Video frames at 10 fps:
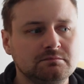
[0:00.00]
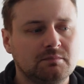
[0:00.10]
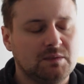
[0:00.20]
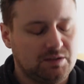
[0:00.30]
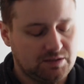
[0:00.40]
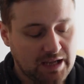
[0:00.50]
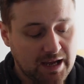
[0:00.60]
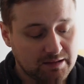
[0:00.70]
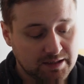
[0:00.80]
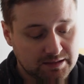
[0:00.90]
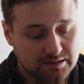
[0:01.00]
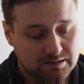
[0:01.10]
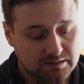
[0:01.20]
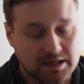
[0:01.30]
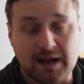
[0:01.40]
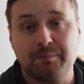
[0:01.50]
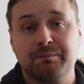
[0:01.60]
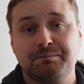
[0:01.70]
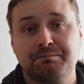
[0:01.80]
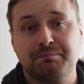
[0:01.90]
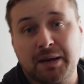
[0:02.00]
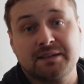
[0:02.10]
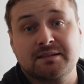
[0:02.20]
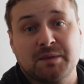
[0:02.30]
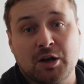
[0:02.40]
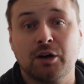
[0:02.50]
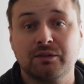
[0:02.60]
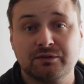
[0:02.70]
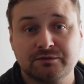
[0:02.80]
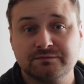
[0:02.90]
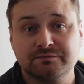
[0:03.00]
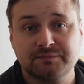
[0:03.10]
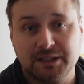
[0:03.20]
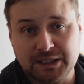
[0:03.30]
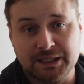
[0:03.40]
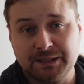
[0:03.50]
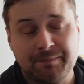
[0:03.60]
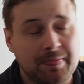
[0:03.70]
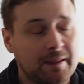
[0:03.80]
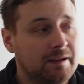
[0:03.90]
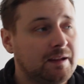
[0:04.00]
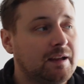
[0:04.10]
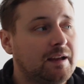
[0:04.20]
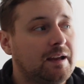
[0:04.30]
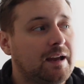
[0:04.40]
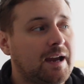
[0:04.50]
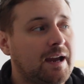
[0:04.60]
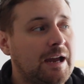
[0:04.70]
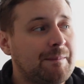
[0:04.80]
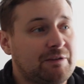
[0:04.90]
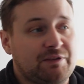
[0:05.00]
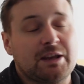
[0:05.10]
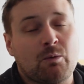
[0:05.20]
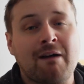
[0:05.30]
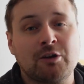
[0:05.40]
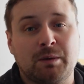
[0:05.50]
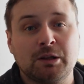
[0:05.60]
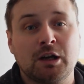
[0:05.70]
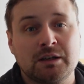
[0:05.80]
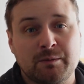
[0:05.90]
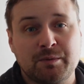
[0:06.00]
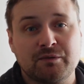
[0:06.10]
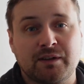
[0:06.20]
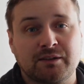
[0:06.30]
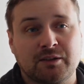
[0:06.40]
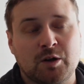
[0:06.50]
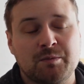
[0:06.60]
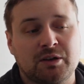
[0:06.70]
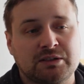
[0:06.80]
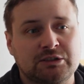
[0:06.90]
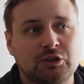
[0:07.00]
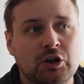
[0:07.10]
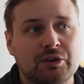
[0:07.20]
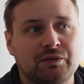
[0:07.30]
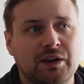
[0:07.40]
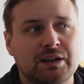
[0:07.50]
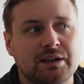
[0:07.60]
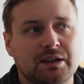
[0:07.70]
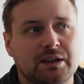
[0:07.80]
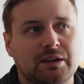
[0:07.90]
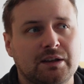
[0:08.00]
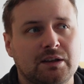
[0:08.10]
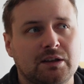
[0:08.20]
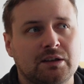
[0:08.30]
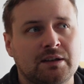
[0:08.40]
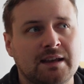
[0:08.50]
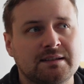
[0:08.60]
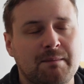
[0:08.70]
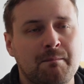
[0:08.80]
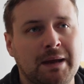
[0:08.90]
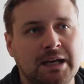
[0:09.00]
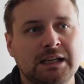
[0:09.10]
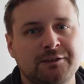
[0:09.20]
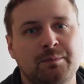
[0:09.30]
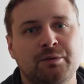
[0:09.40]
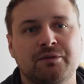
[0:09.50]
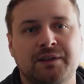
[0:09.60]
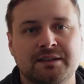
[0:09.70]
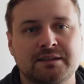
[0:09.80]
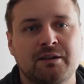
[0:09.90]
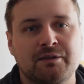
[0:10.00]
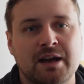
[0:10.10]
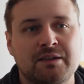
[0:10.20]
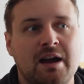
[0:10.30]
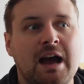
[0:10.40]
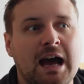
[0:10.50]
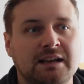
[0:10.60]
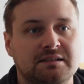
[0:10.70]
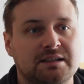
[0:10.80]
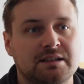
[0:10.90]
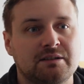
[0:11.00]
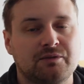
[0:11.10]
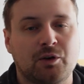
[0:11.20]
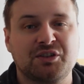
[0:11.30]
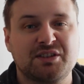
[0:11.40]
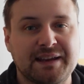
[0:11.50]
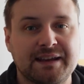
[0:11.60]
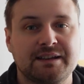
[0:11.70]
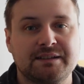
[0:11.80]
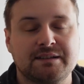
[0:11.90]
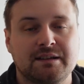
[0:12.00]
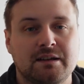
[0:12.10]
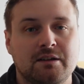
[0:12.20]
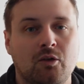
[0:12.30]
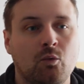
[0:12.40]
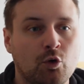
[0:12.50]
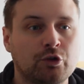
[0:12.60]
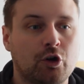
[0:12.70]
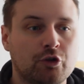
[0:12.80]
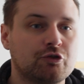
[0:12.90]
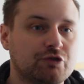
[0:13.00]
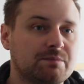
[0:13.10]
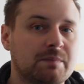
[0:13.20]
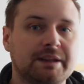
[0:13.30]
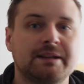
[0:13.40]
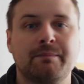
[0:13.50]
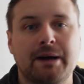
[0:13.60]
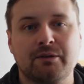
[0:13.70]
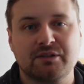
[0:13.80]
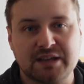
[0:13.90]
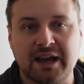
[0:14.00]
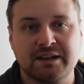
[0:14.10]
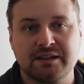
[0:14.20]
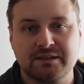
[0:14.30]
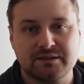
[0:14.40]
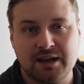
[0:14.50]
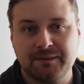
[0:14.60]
startly, that pissed me off. It did. I think it wound up a lot of Liverpool fans as well, because I don't think there's many Liverpool fans out there that are asking for six £100 million signings, yeah?